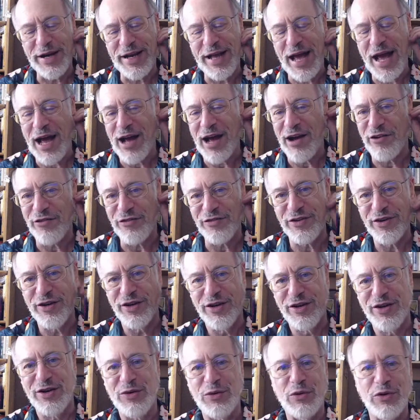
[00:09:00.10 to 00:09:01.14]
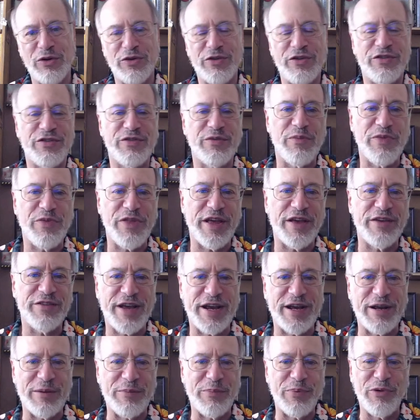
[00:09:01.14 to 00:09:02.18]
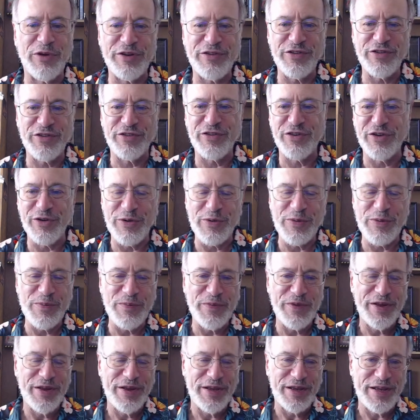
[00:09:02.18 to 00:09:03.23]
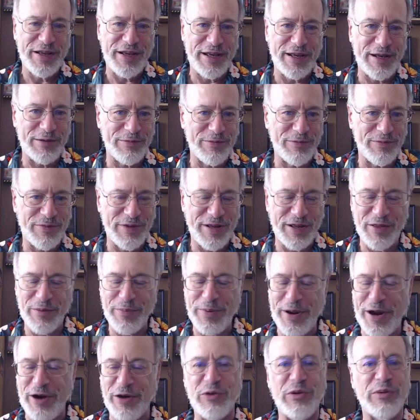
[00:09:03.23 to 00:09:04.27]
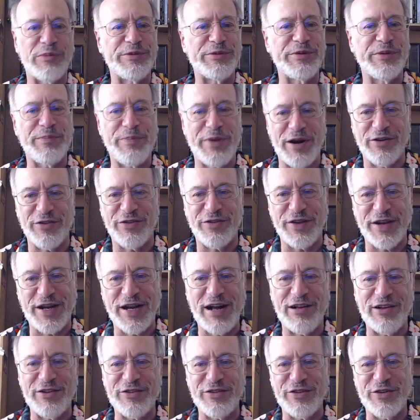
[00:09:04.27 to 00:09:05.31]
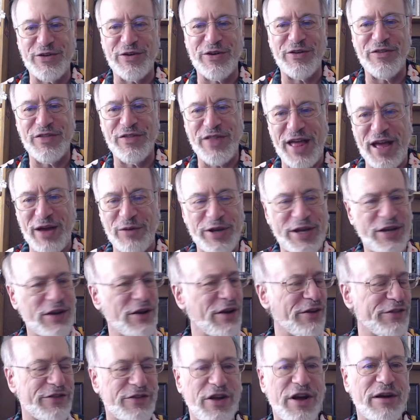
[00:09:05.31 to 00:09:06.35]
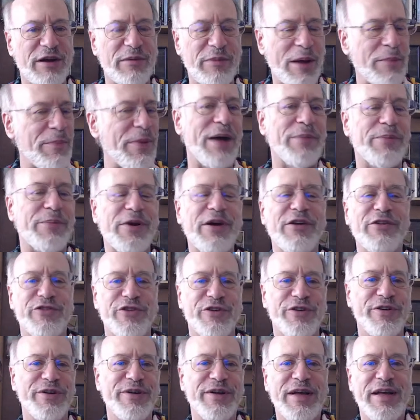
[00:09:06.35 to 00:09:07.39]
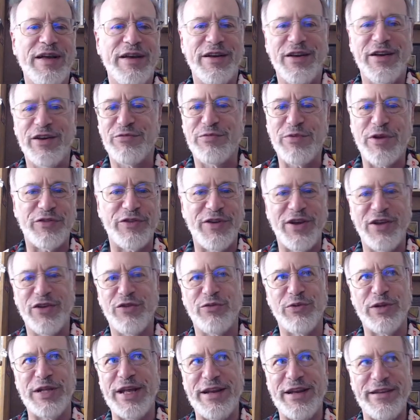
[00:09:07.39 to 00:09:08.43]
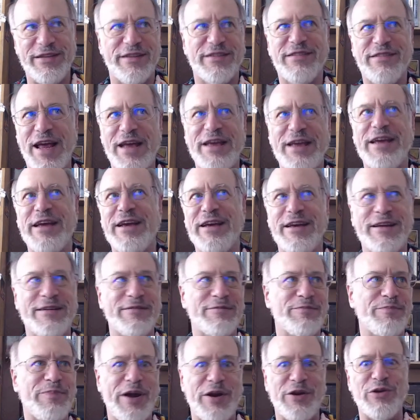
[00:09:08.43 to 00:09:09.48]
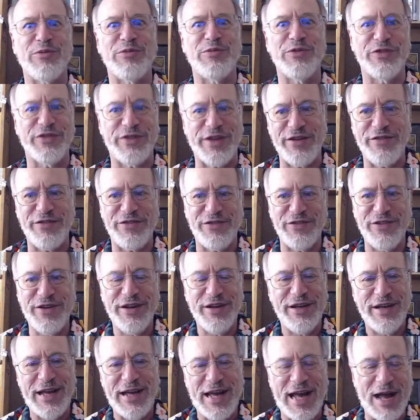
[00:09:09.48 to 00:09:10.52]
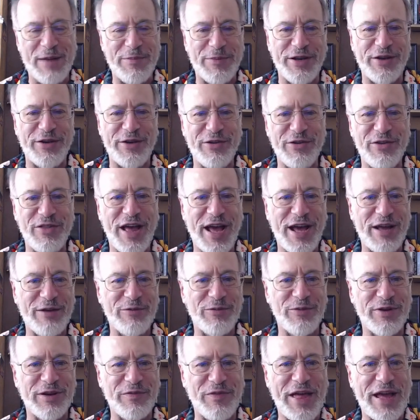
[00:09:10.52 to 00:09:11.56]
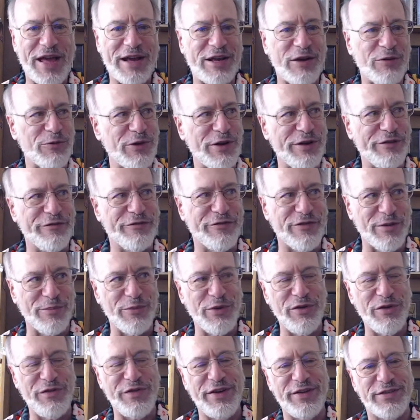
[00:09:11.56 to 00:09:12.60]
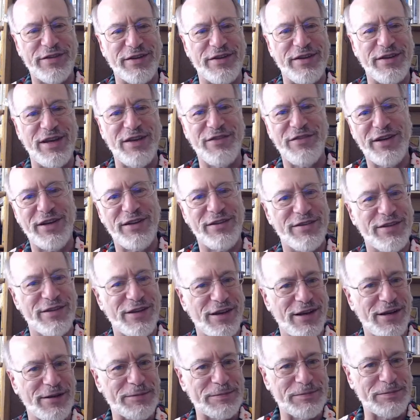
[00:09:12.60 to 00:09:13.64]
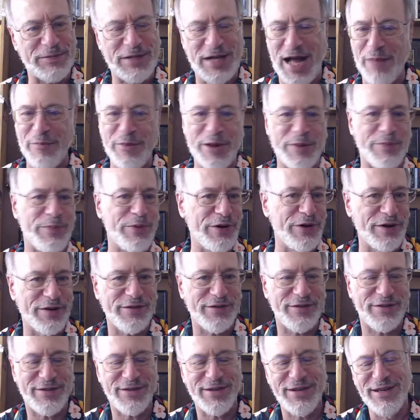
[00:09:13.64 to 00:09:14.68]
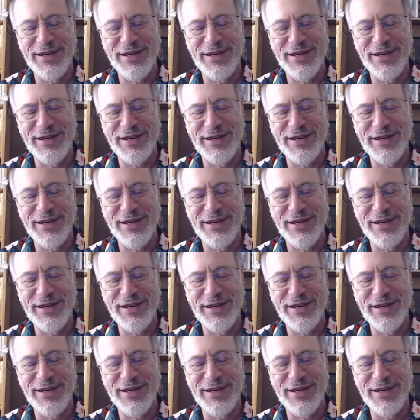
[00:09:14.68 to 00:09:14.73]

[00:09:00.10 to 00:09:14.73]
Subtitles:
have, or just some things I can point you to in the paranormal and parapsychology and all of that. We can also talk about pop culture, especially as related to psychic and paranormal stuff. Happy to do that, and that can run from movies to TV to comic books.